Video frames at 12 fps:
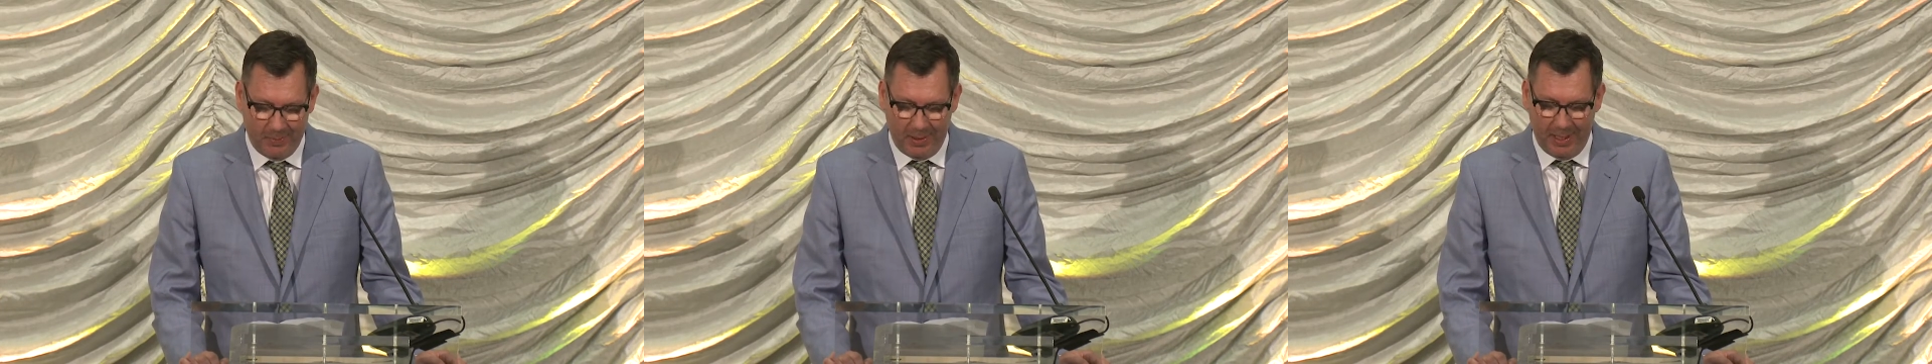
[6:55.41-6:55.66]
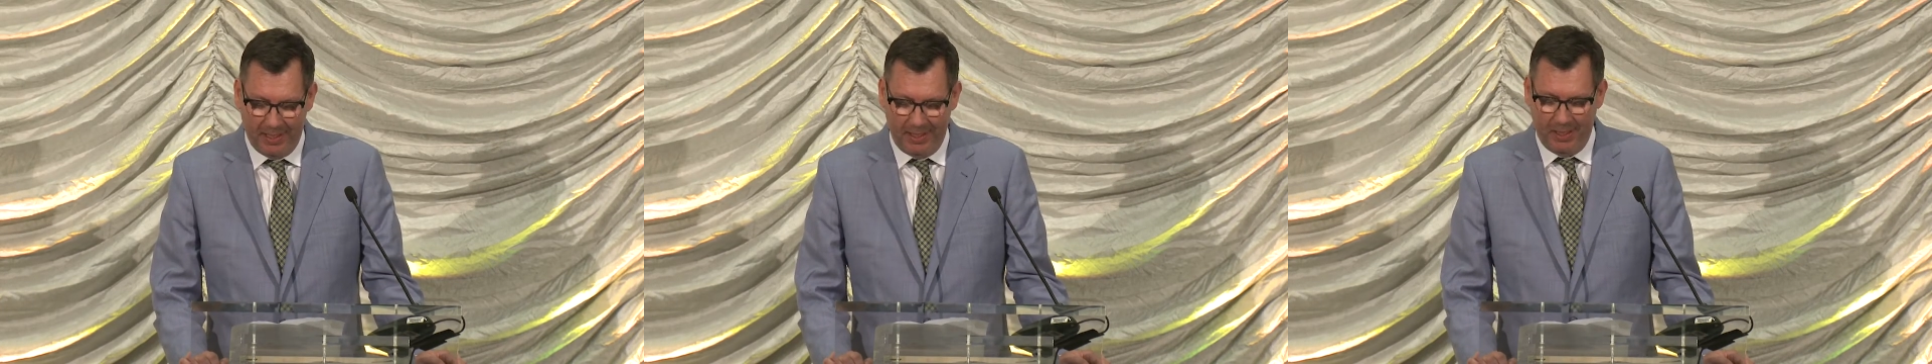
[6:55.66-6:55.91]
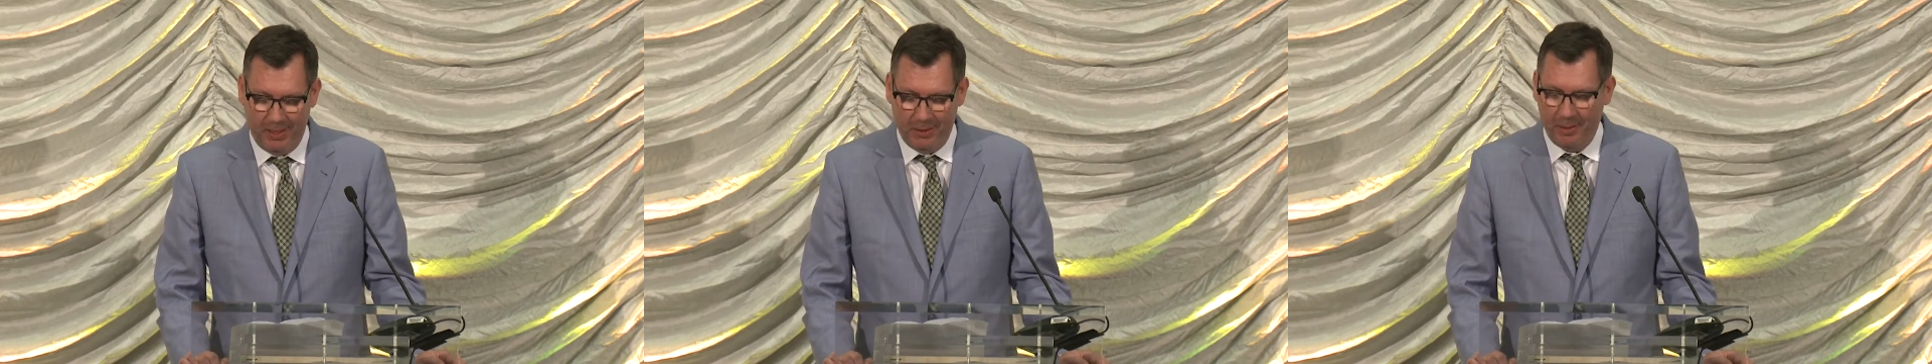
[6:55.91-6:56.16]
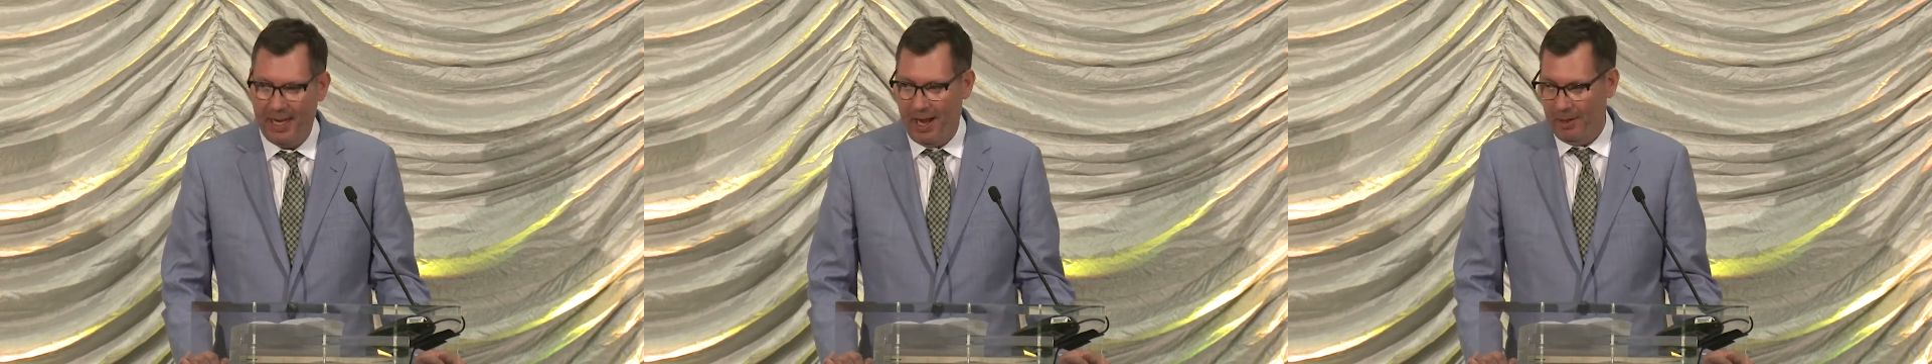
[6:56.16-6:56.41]
my EU
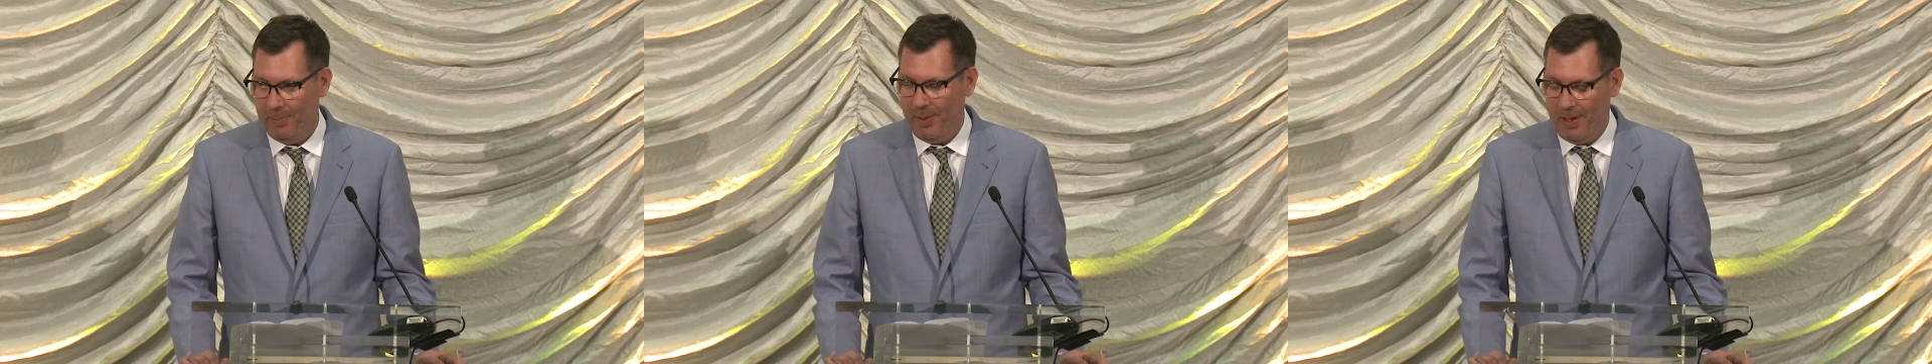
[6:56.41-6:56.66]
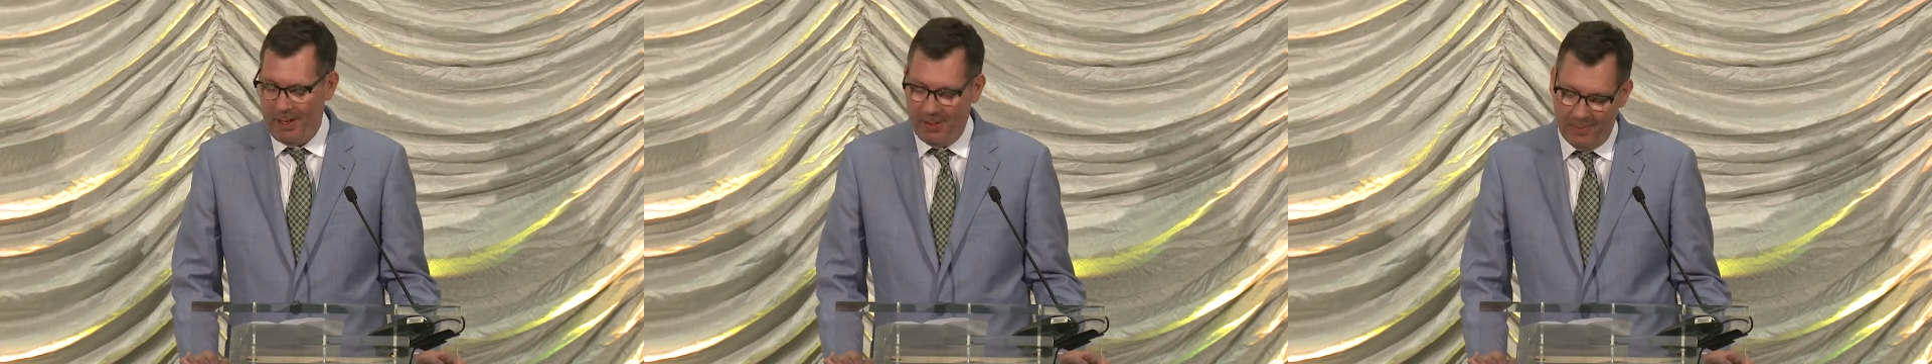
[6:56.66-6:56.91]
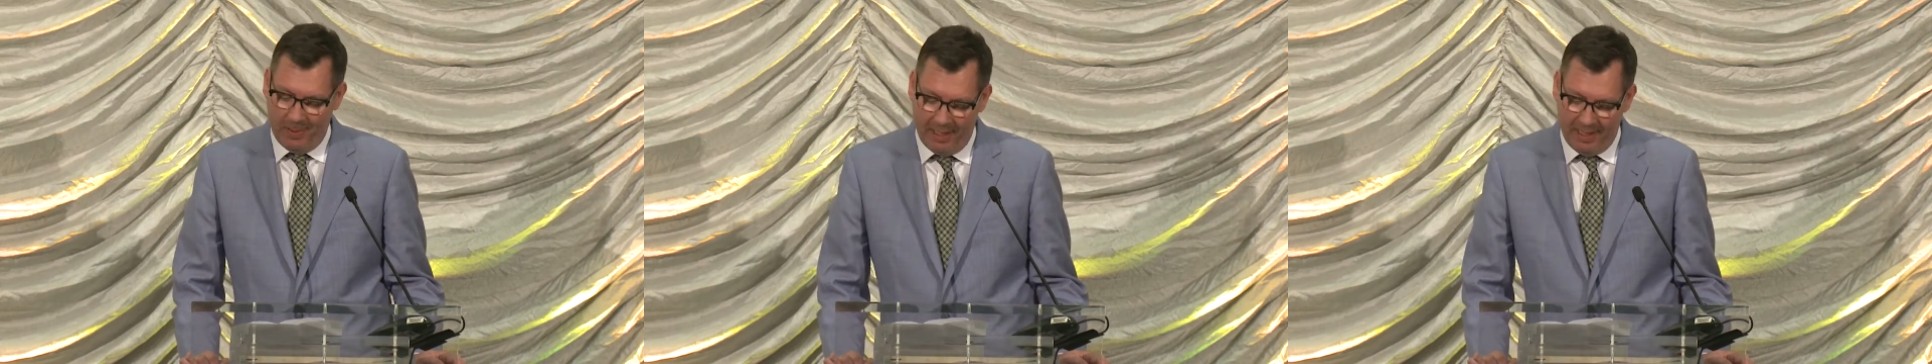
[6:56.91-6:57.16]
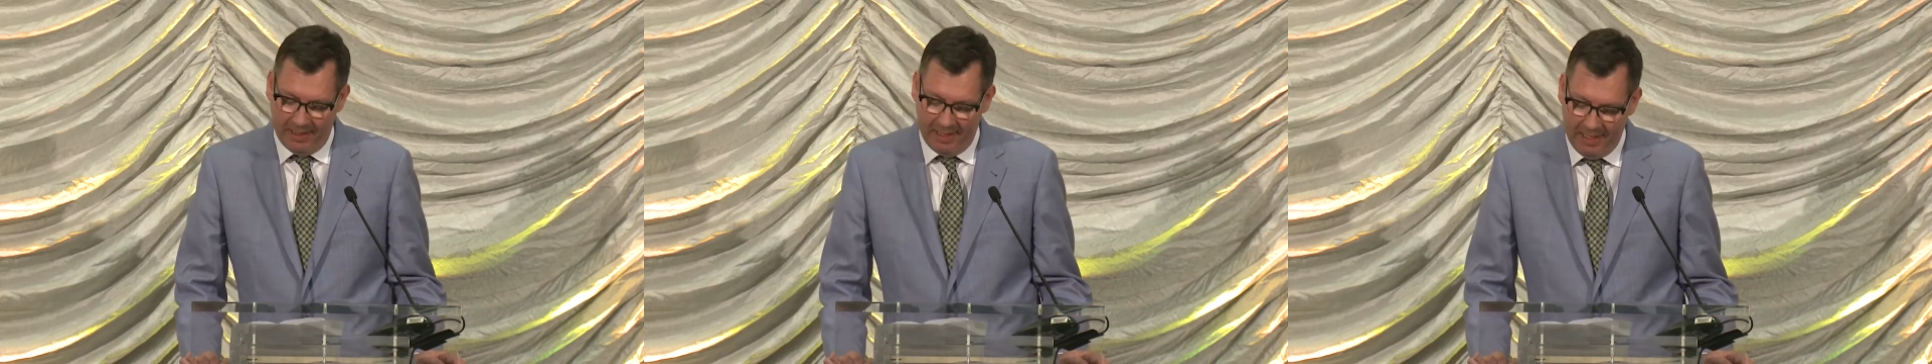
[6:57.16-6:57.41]
counterpart,
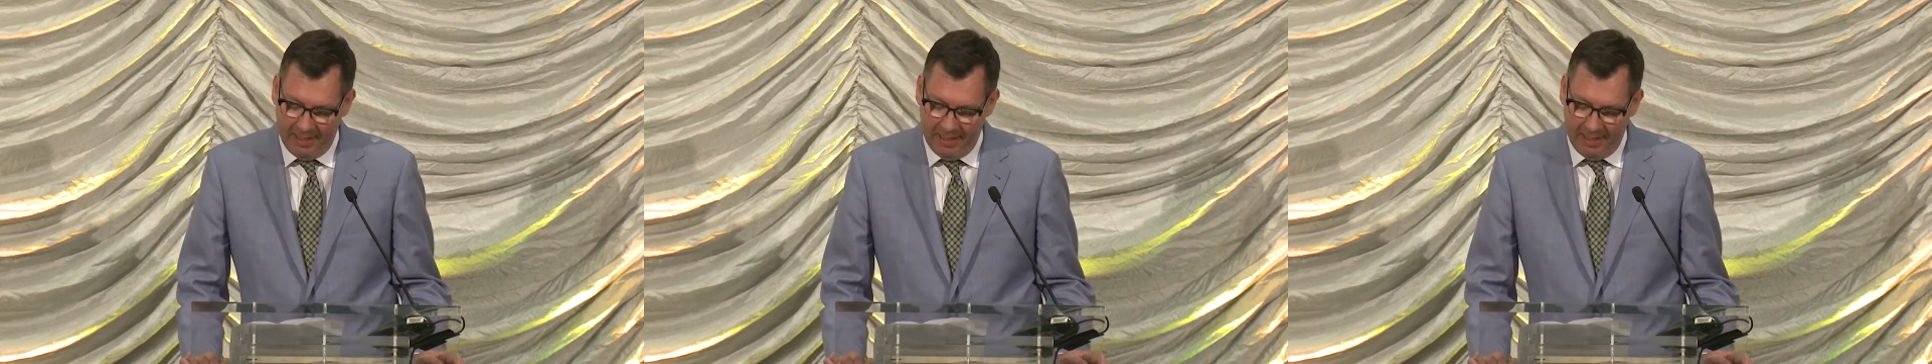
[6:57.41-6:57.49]
my